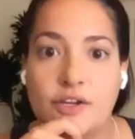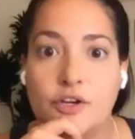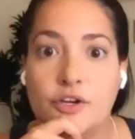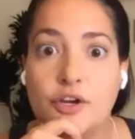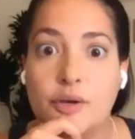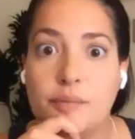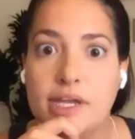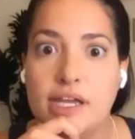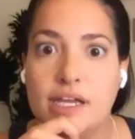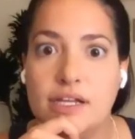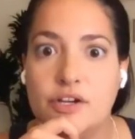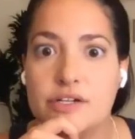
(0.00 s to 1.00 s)
You're
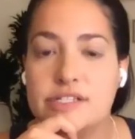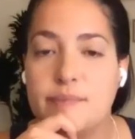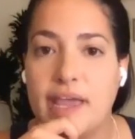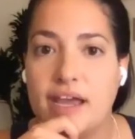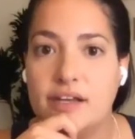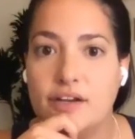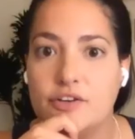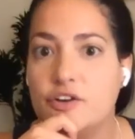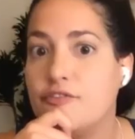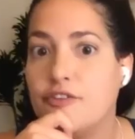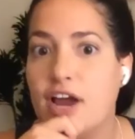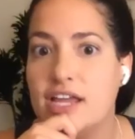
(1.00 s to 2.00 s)
European, you're Spaniard, you're
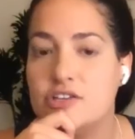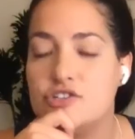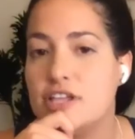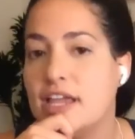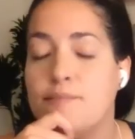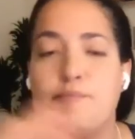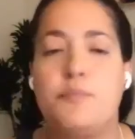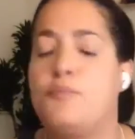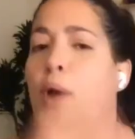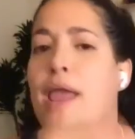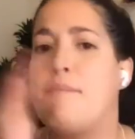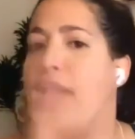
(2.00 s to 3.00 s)
French, like
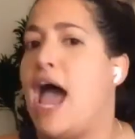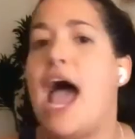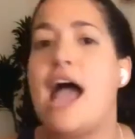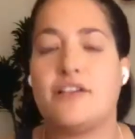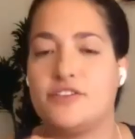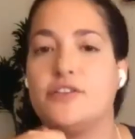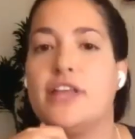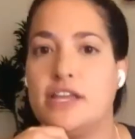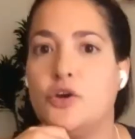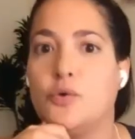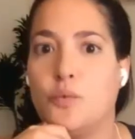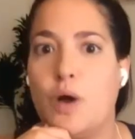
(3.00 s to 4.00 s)
way back. So like
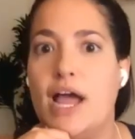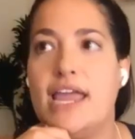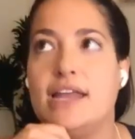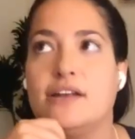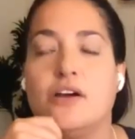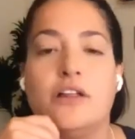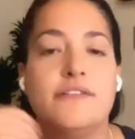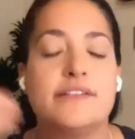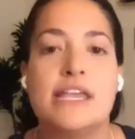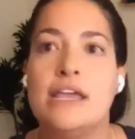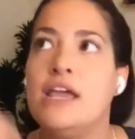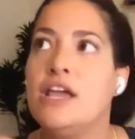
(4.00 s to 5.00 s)
you're white and all this,
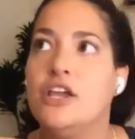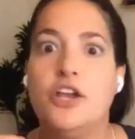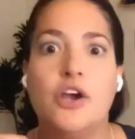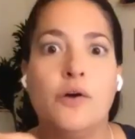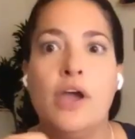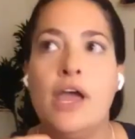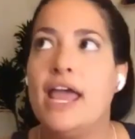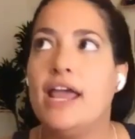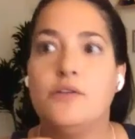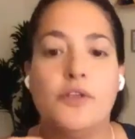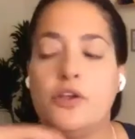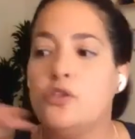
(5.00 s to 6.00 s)
you know,
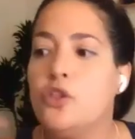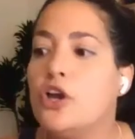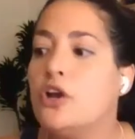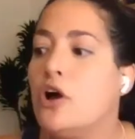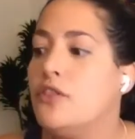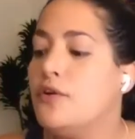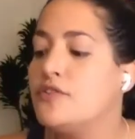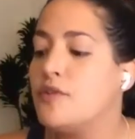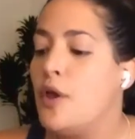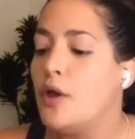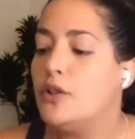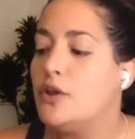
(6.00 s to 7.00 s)
look at all those,
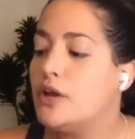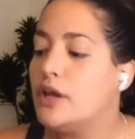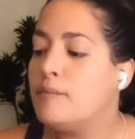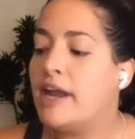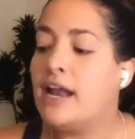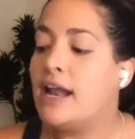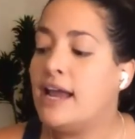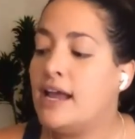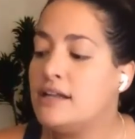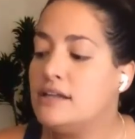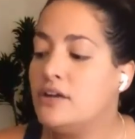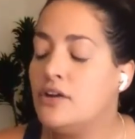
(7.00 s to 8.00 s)
and I
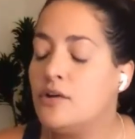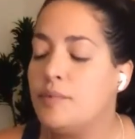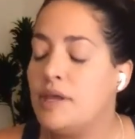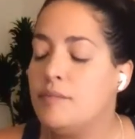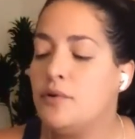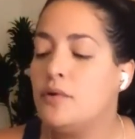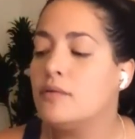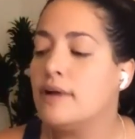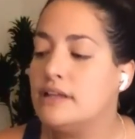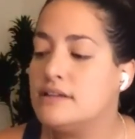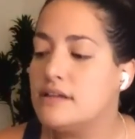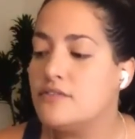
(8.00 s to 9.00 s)
had, you know, people who were
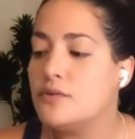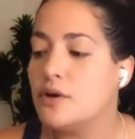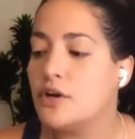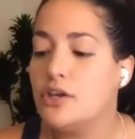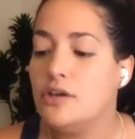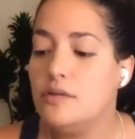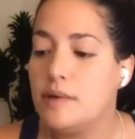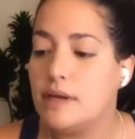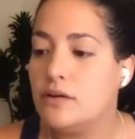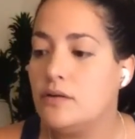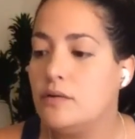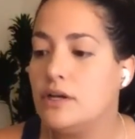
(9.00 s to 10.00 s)
relatives who were
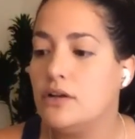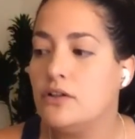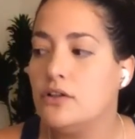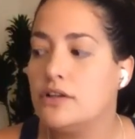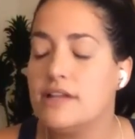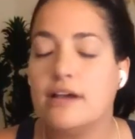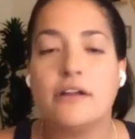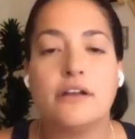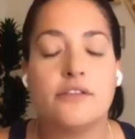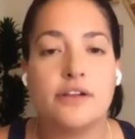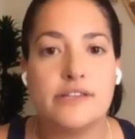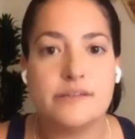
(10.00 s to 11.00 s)
Cuban who would look down on
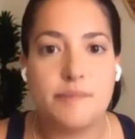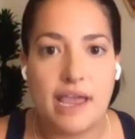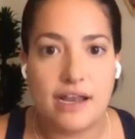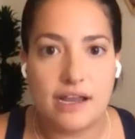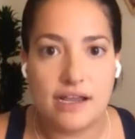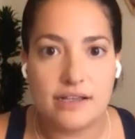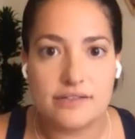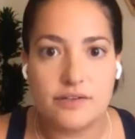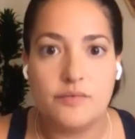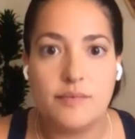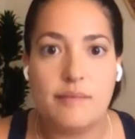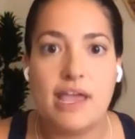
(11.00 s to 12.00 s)
other Hispanics
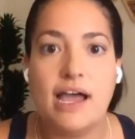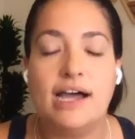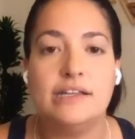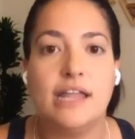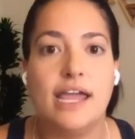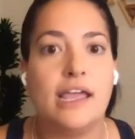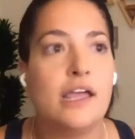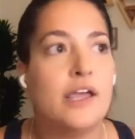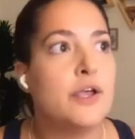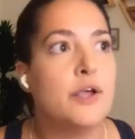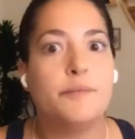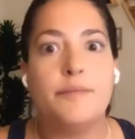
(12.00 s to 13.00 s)
who maybe had like
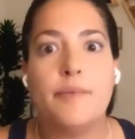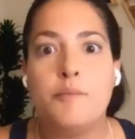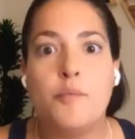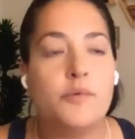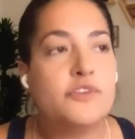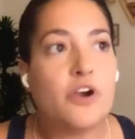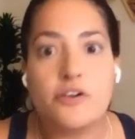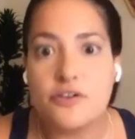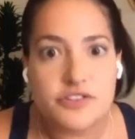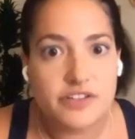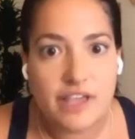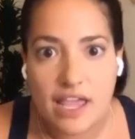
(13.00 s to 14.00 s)
darker
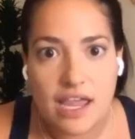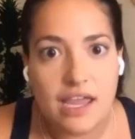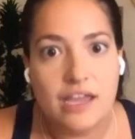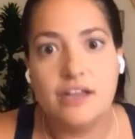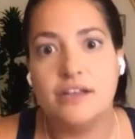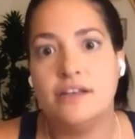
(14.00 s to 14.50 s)
skin,